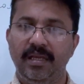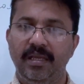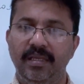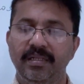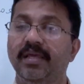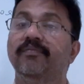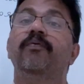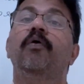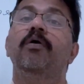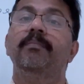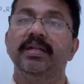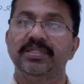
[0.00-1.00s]
in a
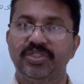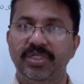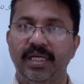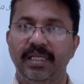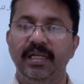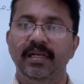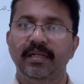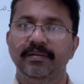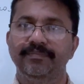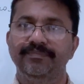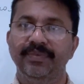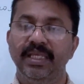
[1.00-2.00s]
formal style,
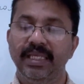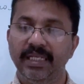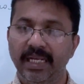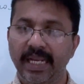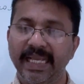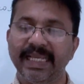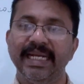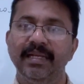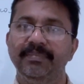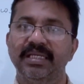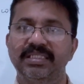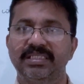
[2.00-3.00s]
in an
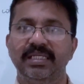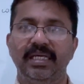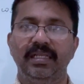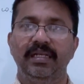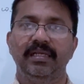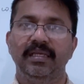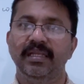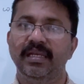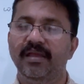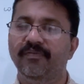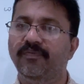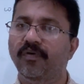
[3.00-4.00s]
academic style, in
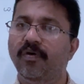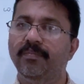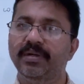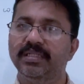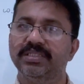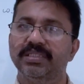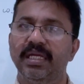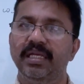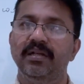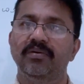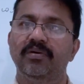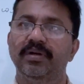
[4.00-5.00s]
a formal style
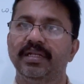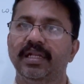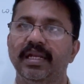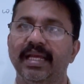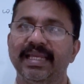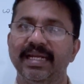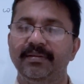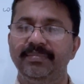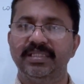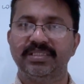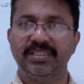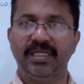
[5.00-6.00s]
or in an
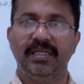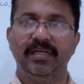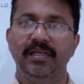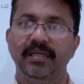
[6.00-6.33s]
academic style.